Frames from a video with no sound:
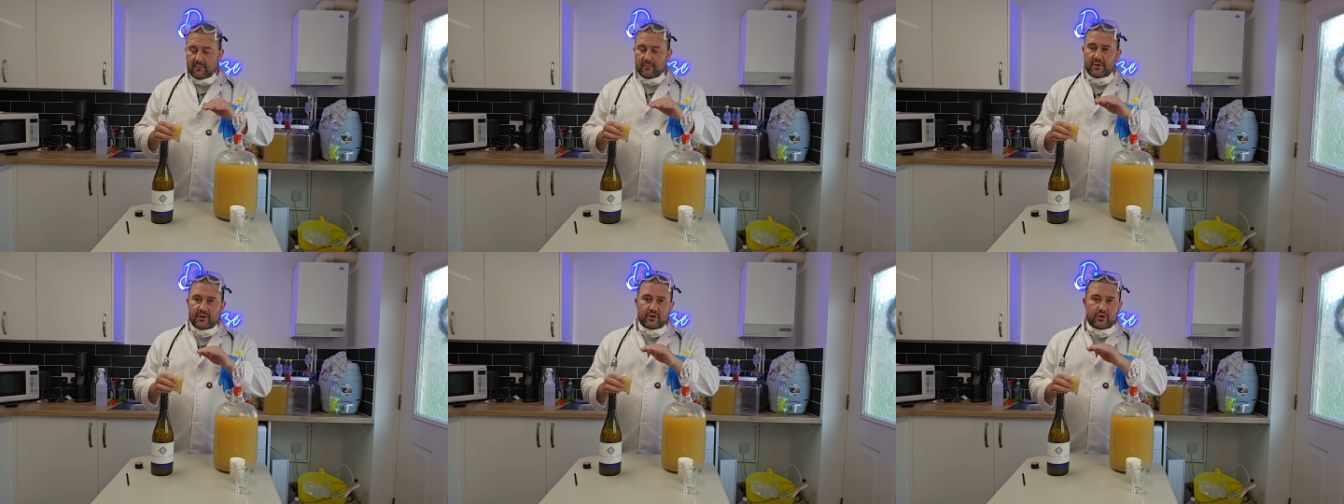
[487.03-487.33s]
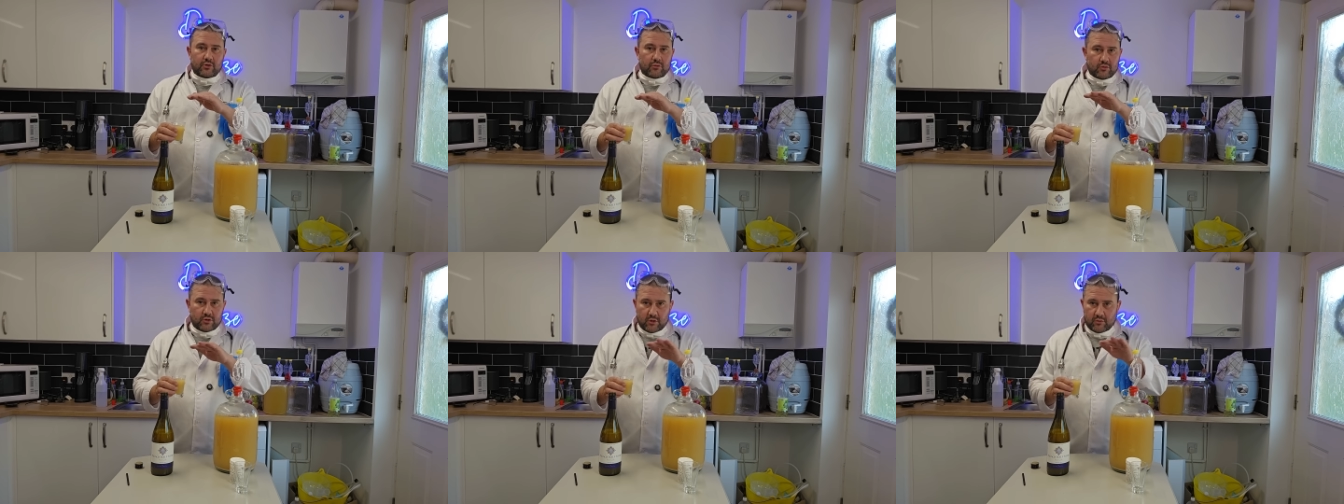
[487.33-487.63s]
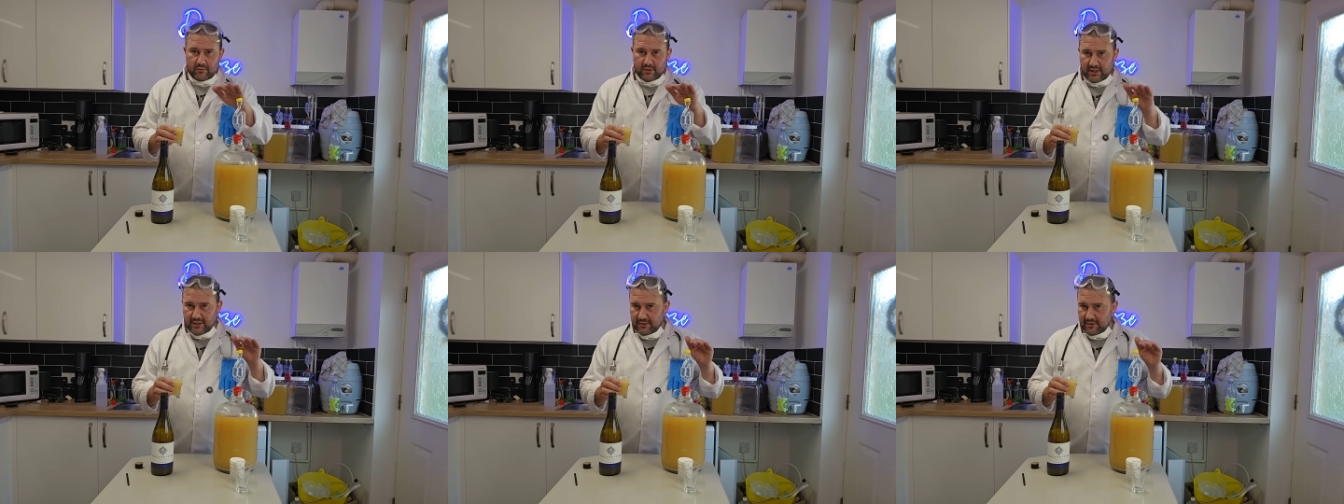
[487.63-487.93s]
But you
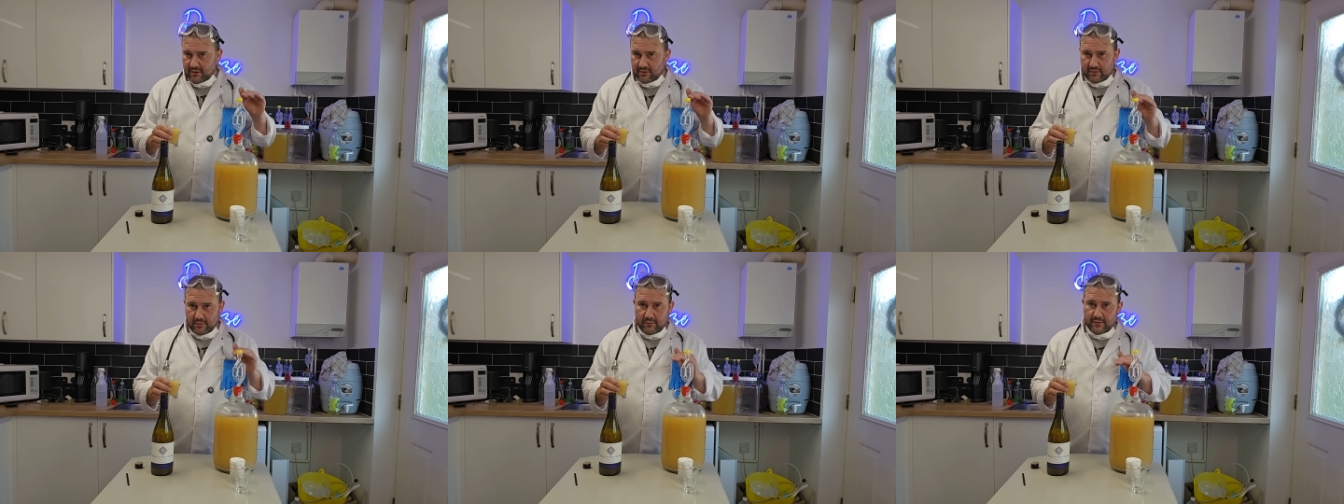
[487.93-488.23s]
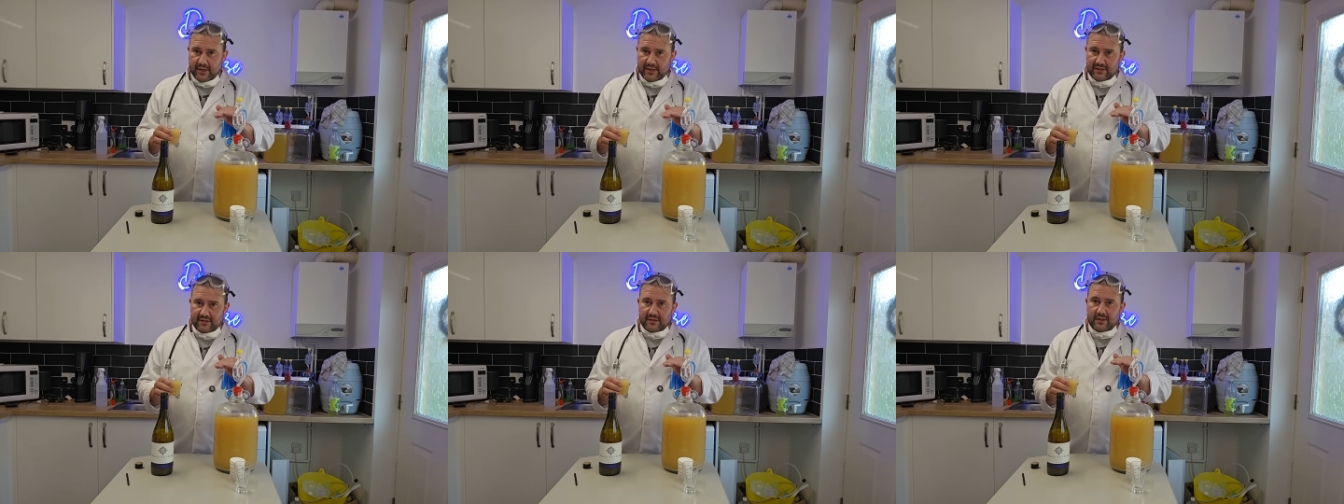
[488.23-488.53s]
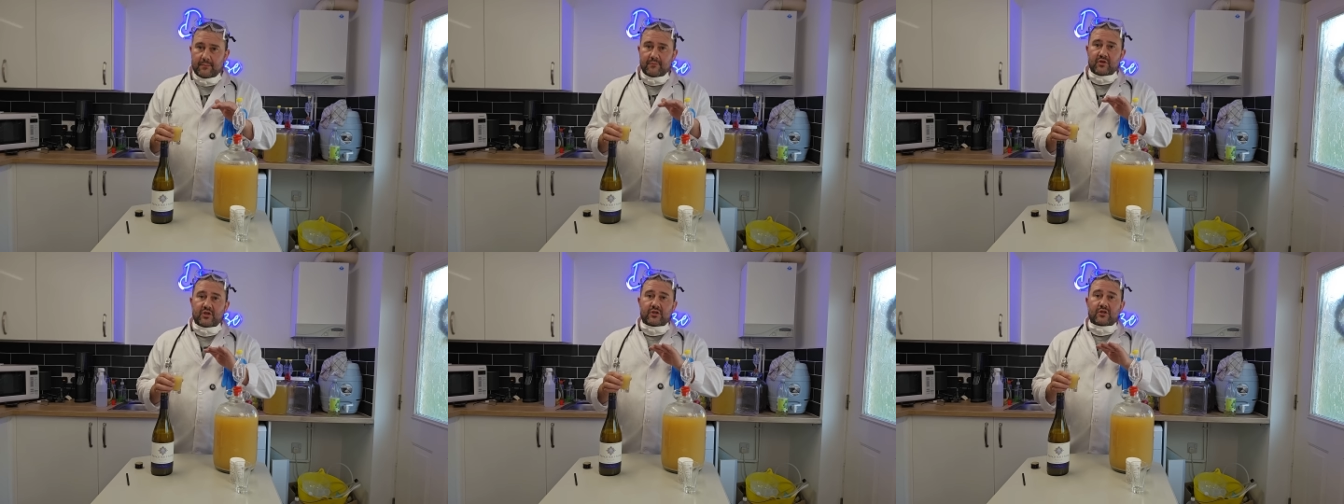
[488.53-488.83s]
don't need to do this.
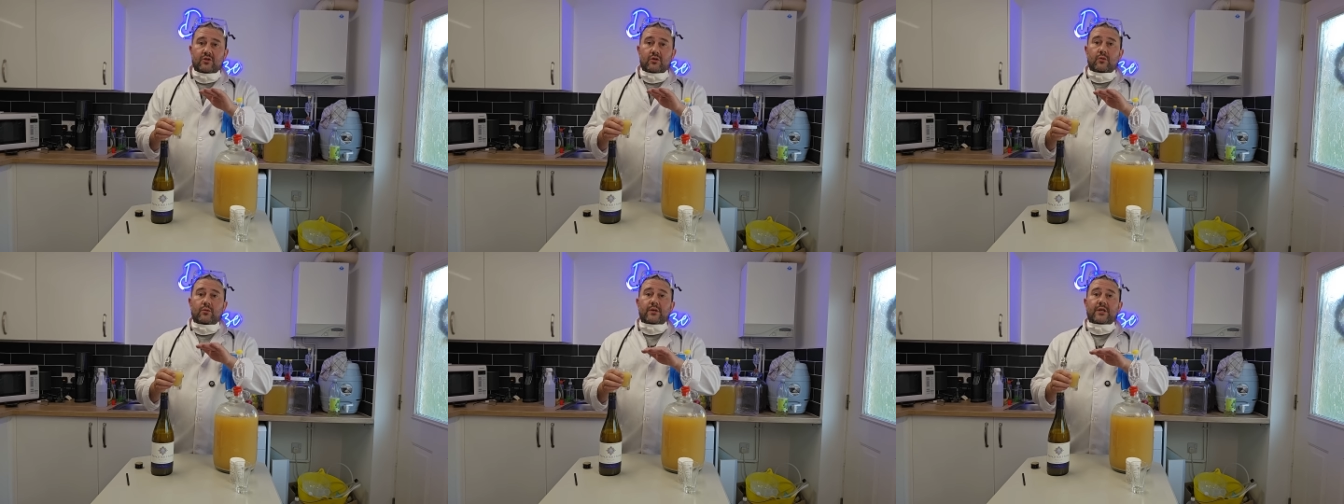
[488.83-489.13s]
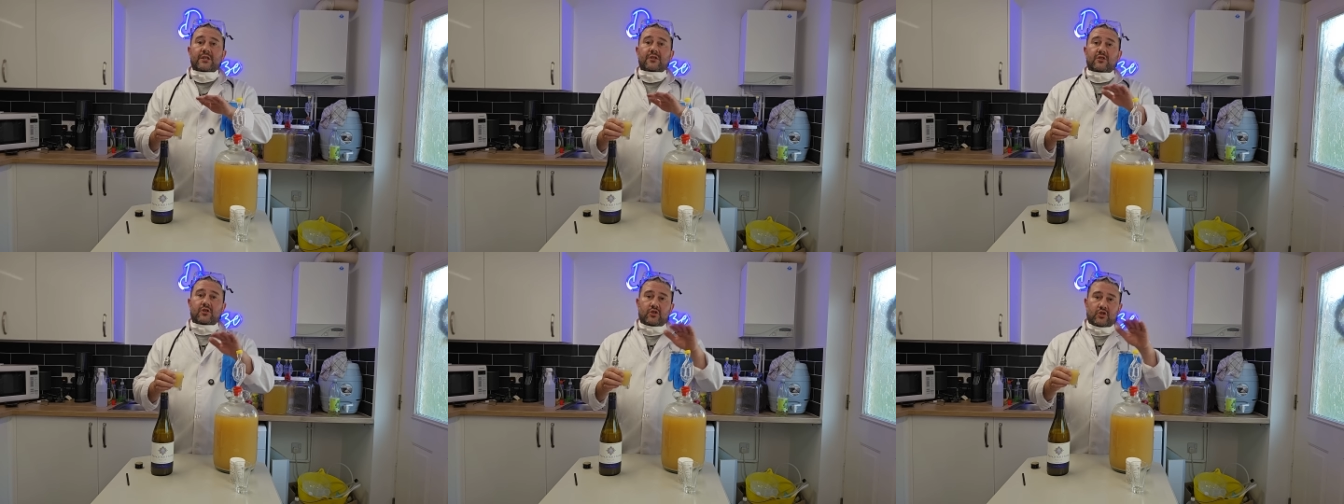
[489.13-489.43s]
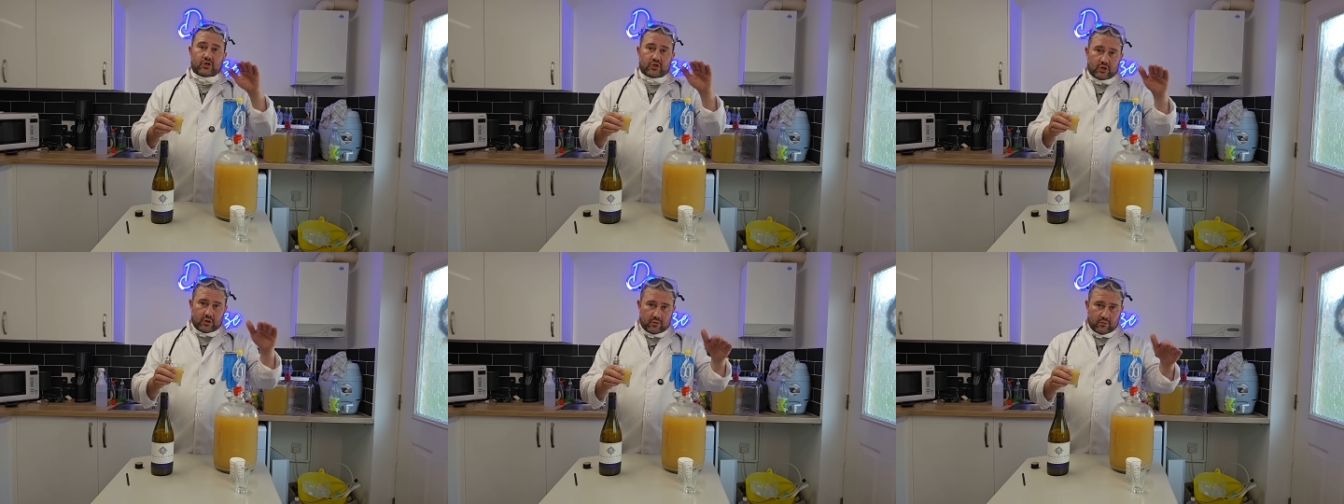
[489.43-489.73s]
I'm just doing it to
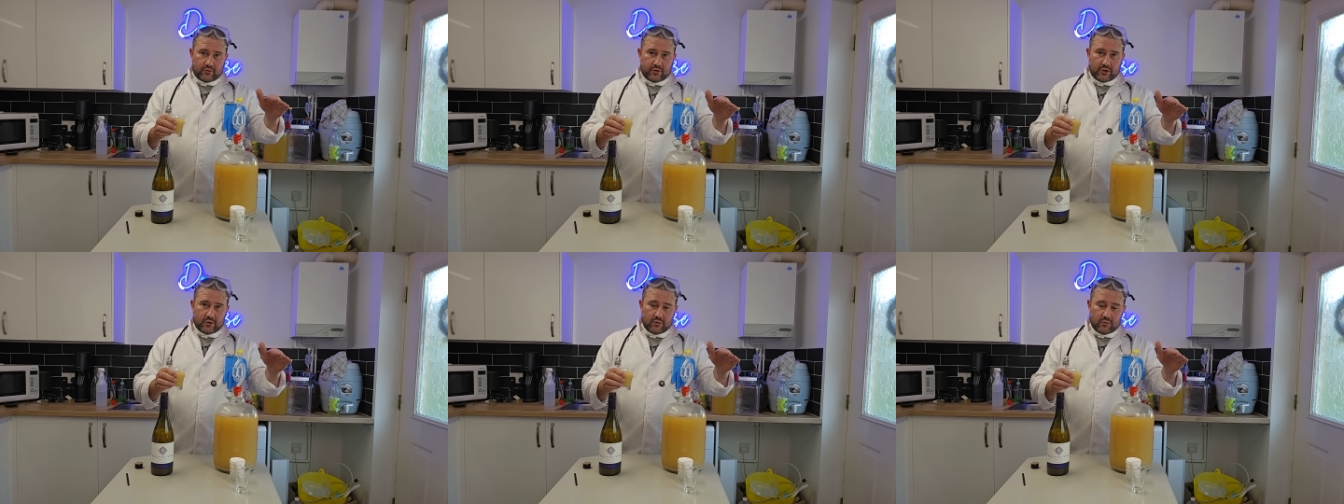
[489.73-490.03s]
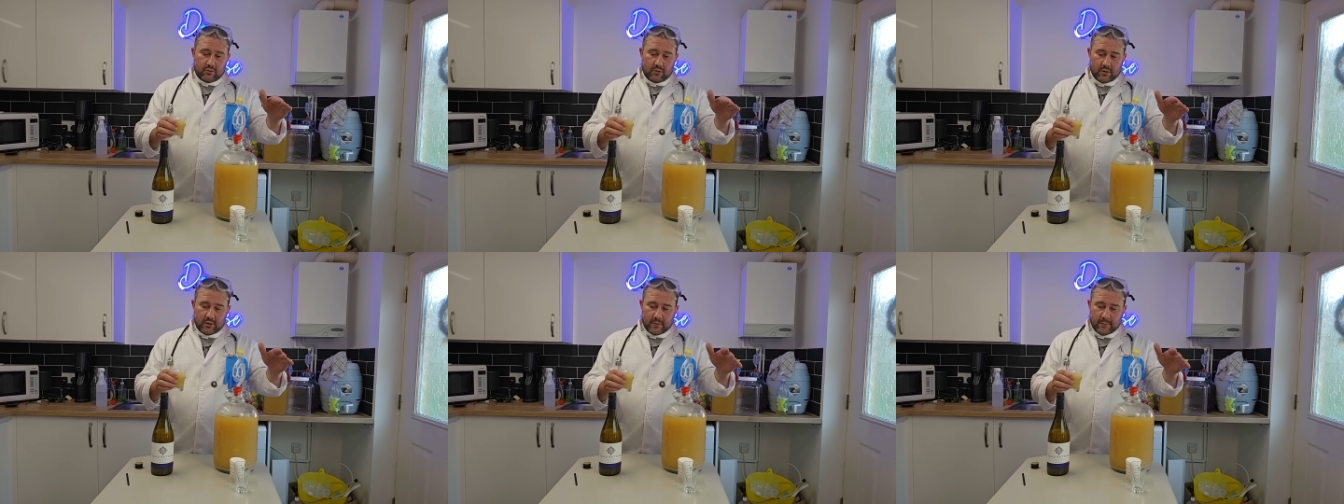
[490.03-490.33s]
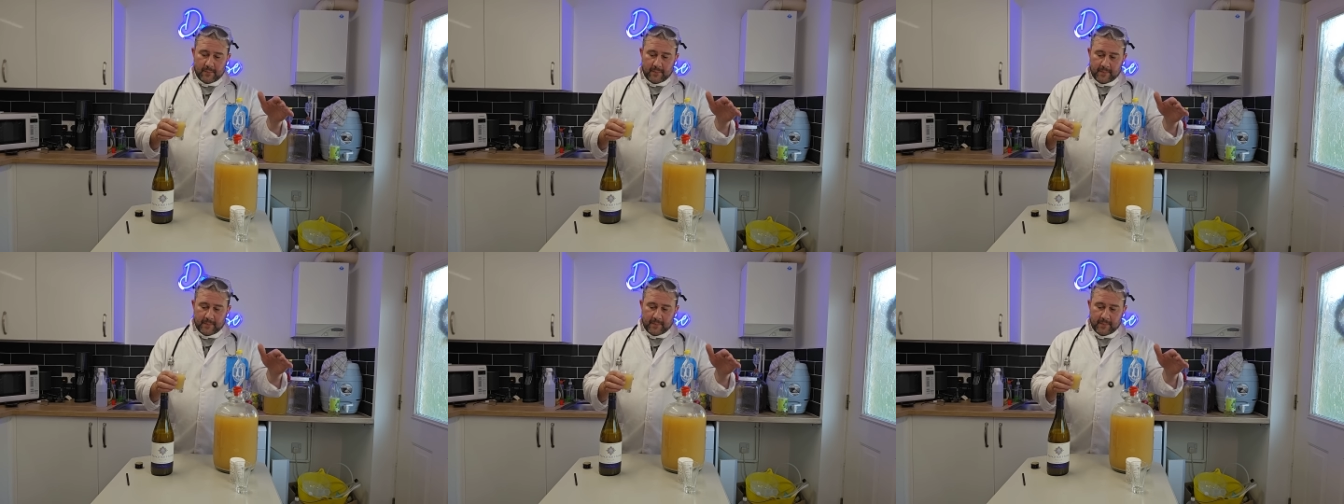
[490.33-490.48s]
show you